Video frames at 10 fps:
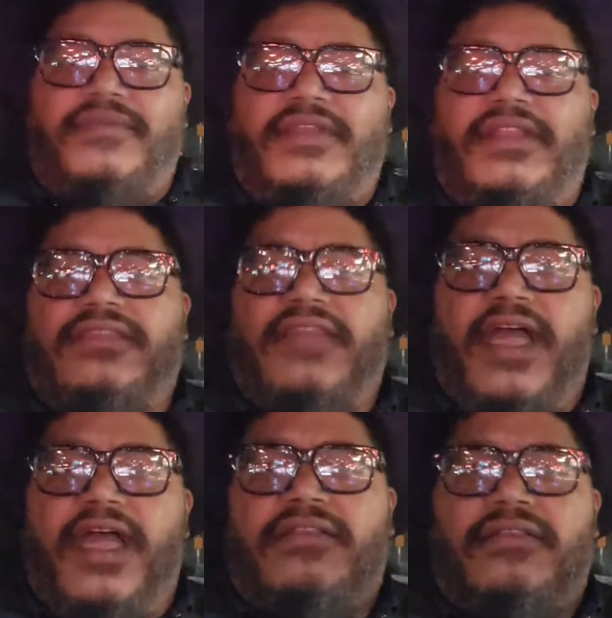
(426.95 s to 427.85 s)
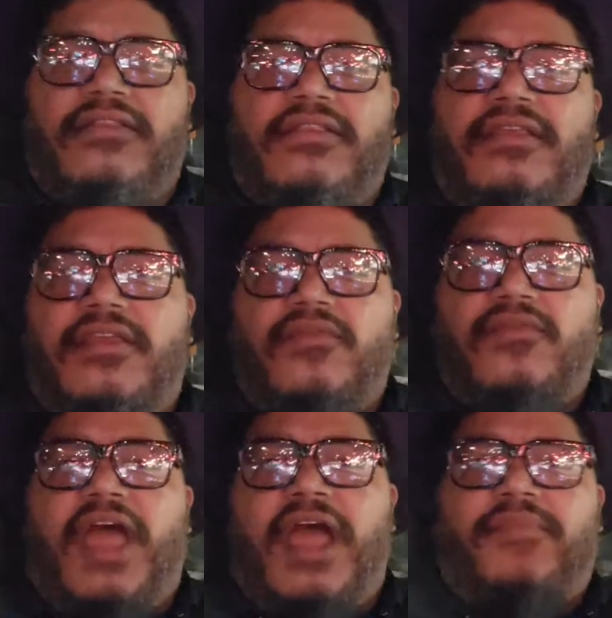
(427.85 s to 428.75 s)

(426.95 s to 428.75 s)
that would happen.